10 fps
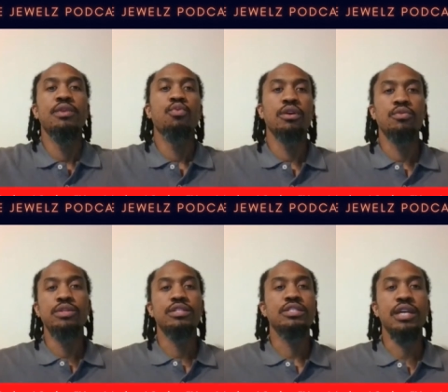work with
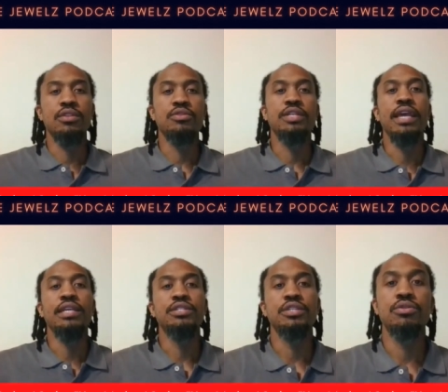the seller's
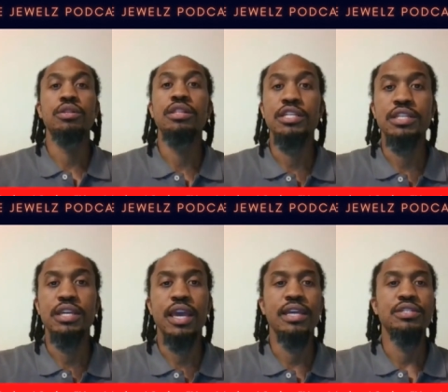agent or the listing
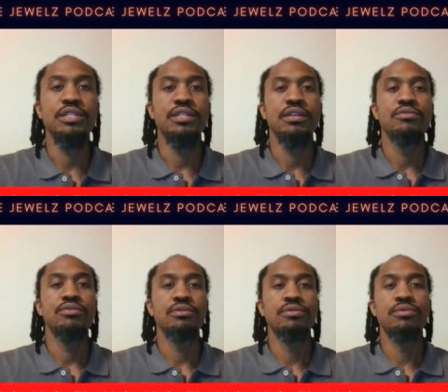agent
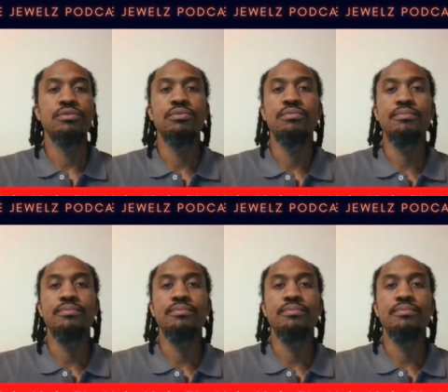to